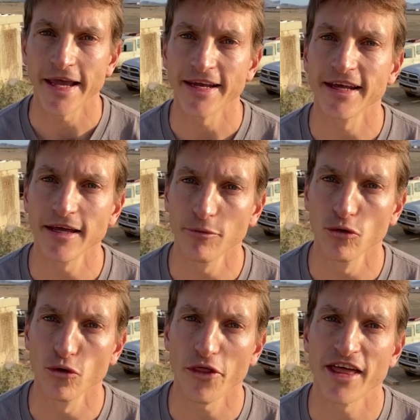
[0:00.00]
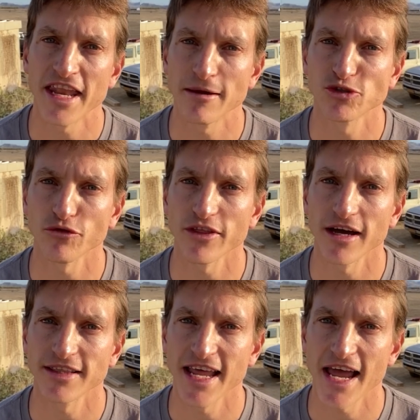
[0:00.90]
In Hebrew, the names of
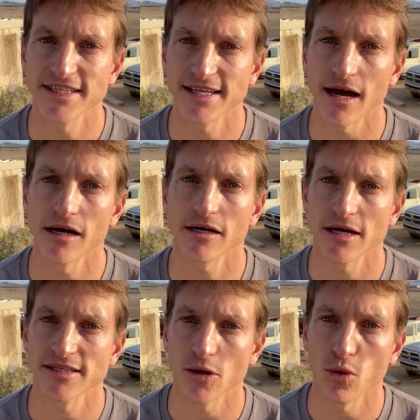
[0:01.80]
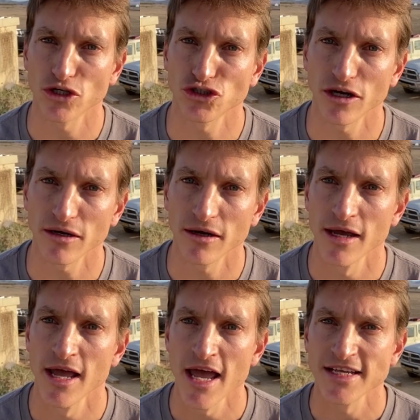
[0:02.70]
the days are sequential.
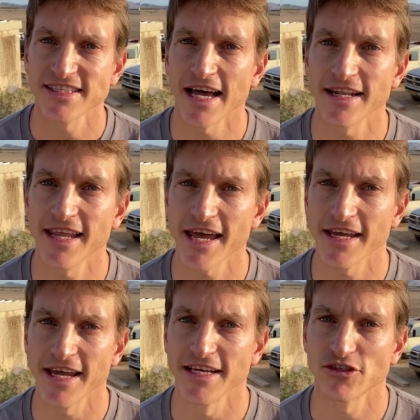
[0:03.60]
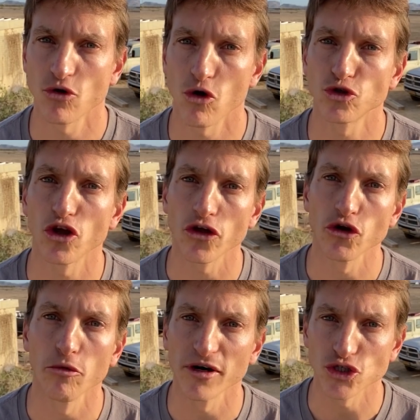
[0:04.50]
Sunday is called
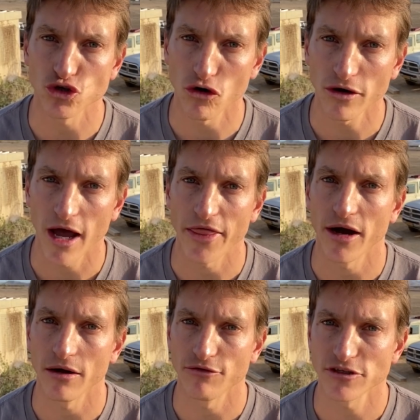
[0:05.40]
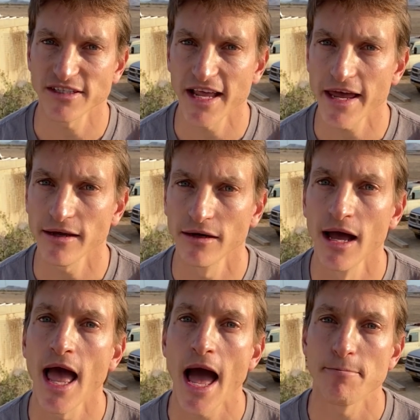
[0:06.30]
Yom Rishon, the first day.
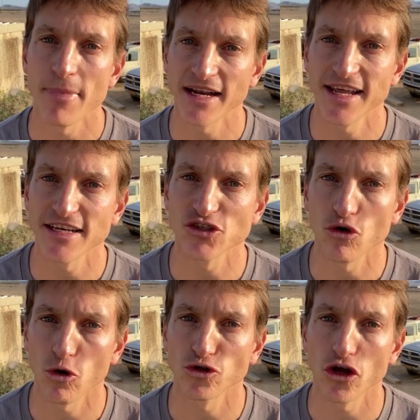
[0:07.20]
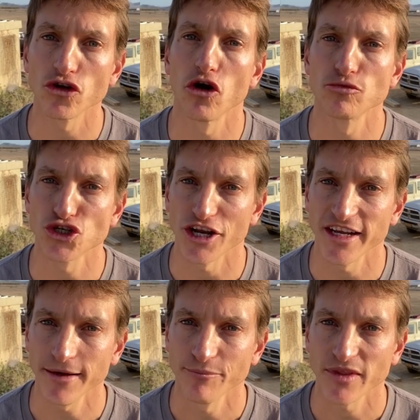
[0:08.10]
Monday is called Yom
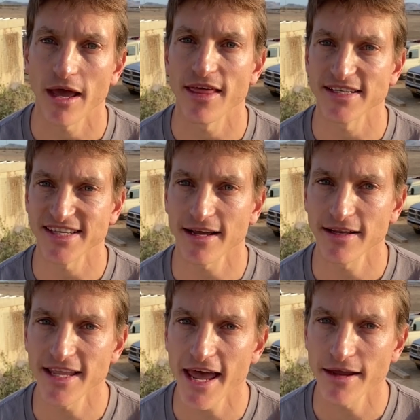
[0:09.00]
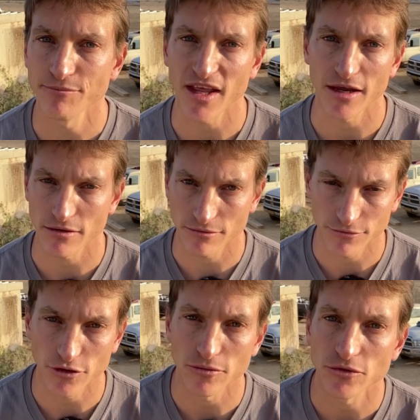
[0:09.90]
Sheni, the second day, and
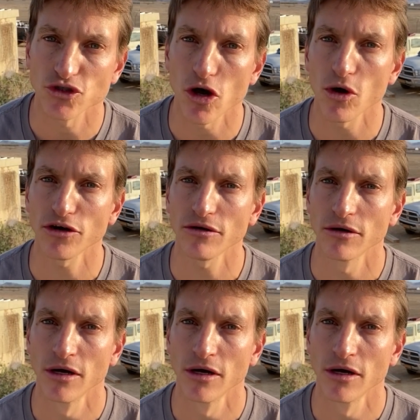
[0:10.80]
so on.